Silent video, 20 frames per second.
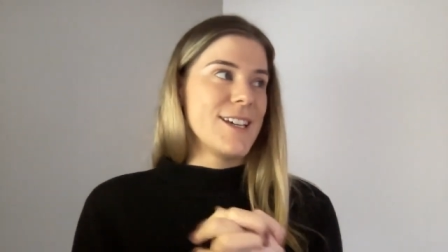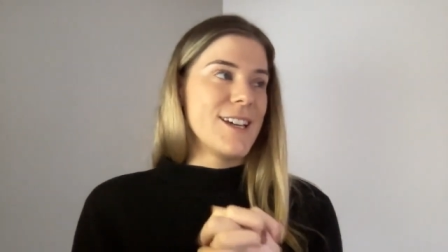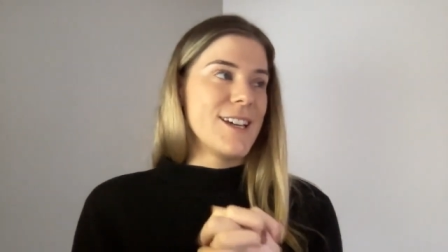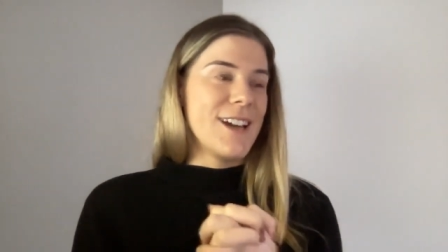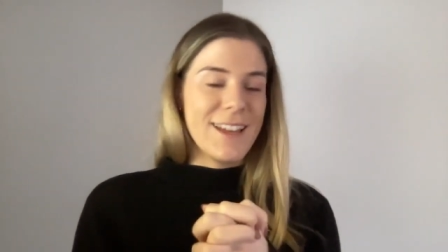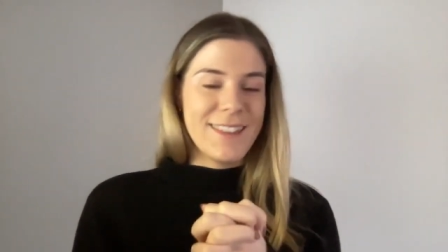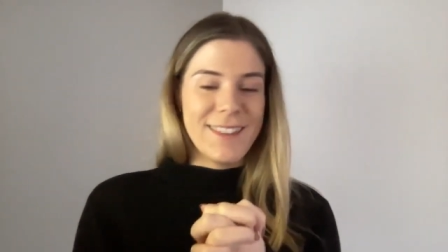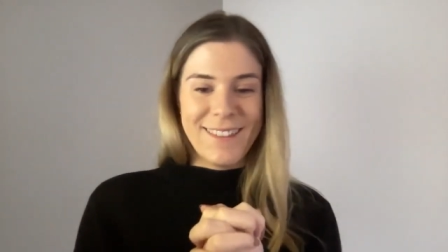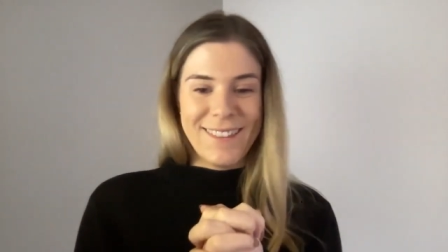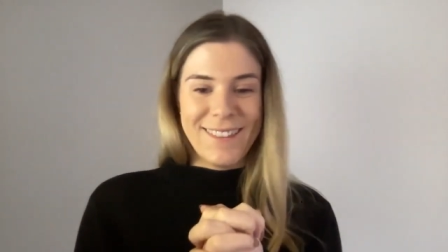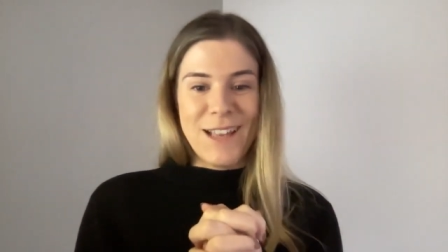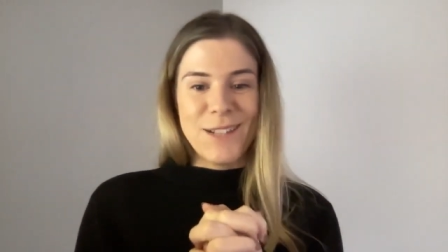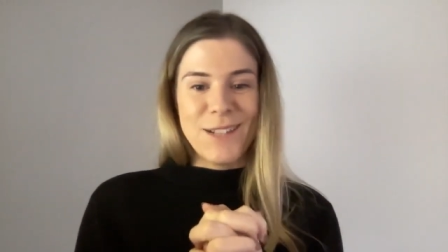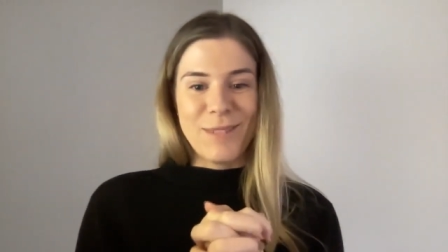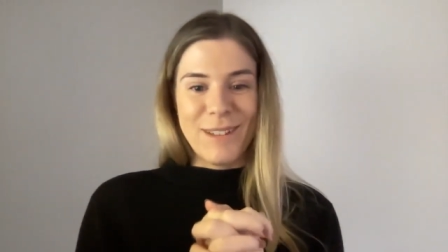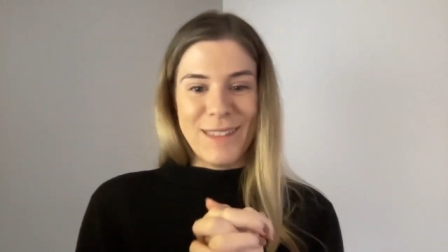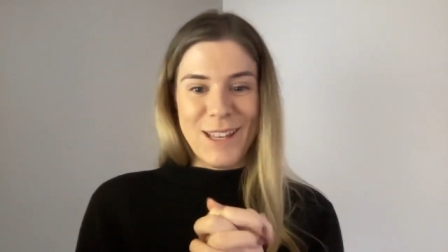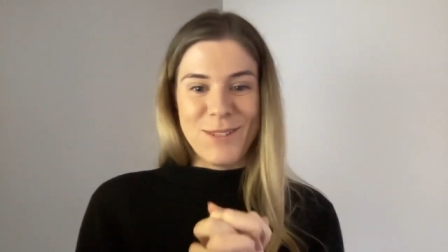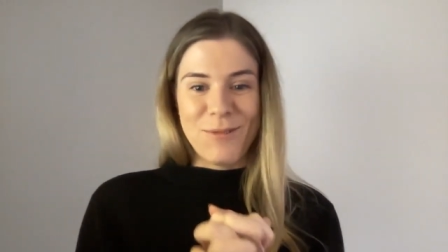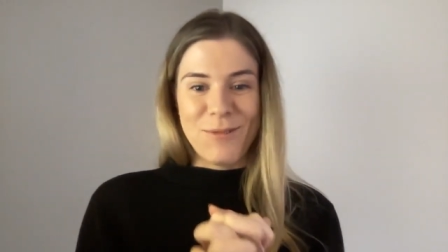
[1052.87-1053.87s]
I think that's
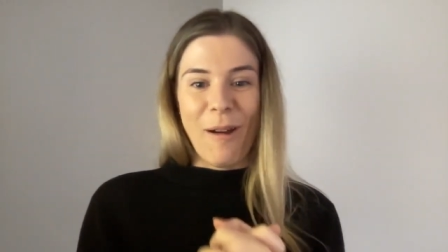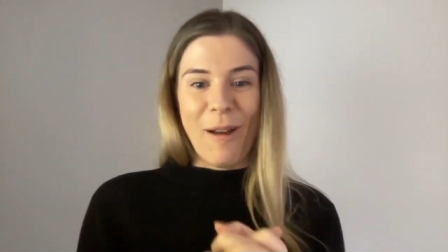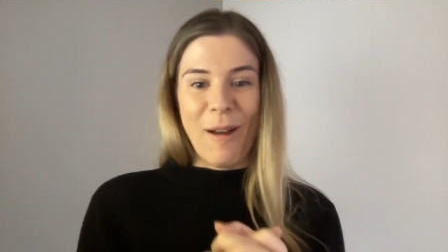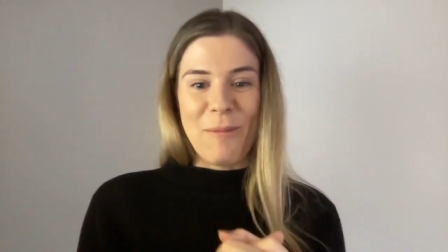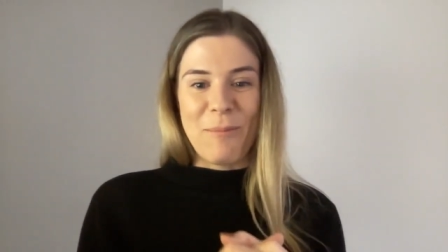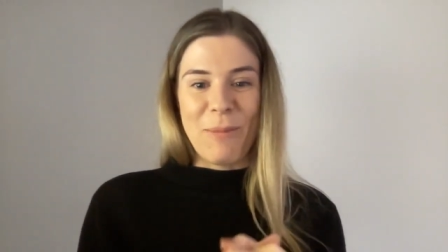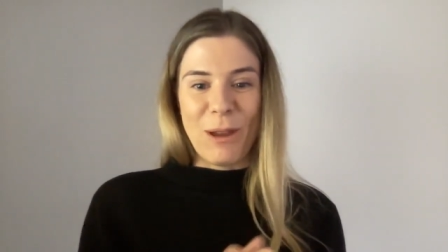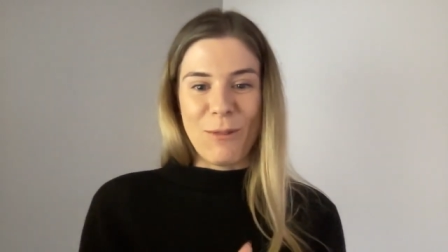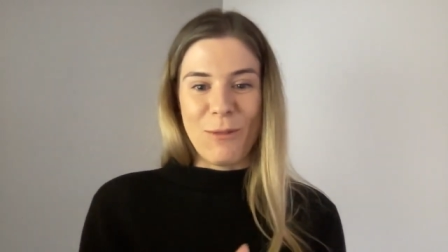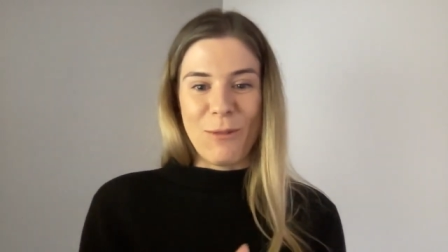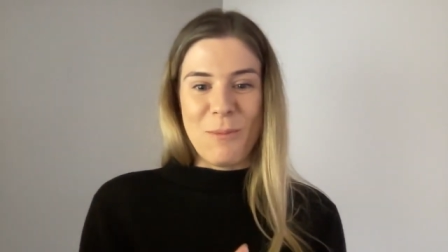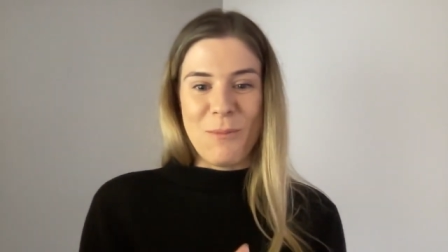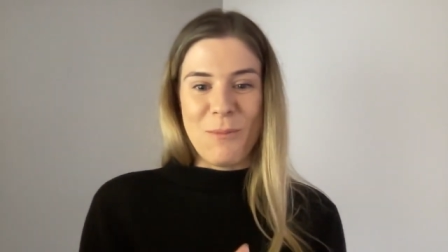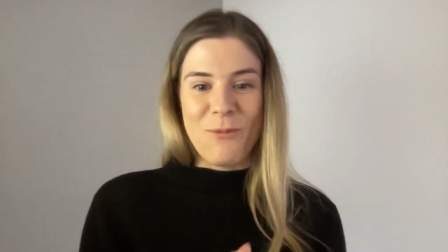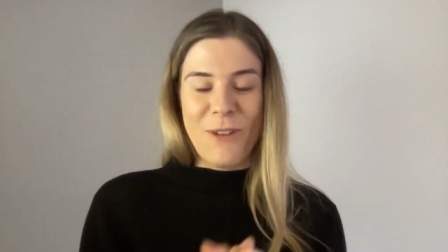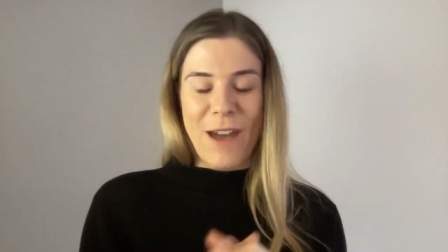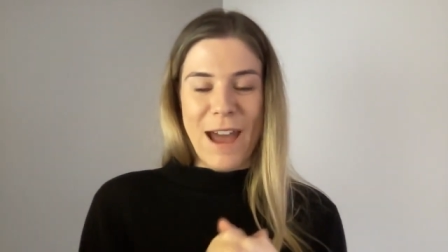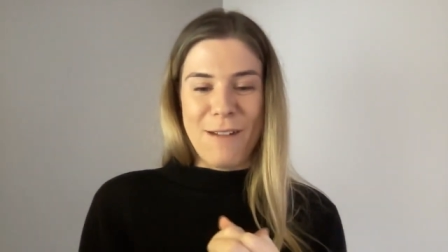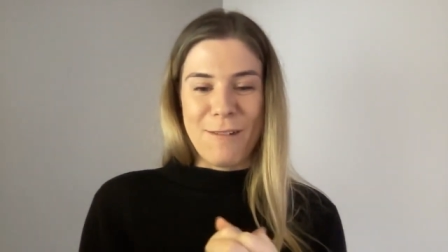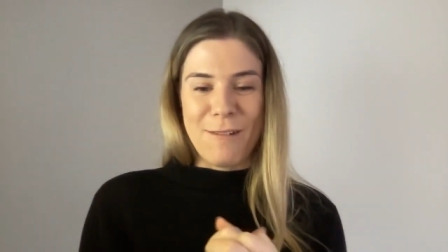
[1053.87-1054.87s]
when there's quite a big room
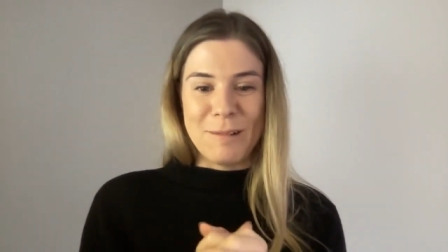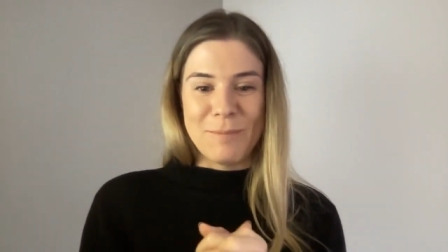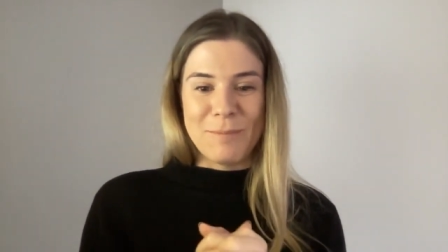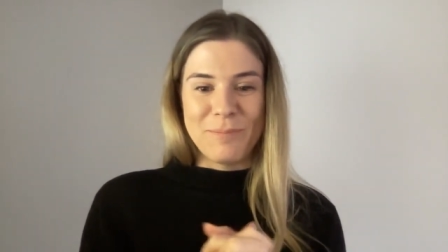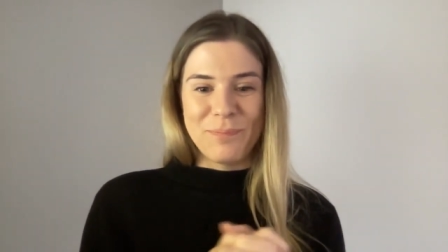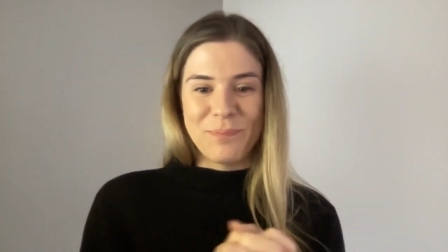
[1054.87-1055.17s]
for error.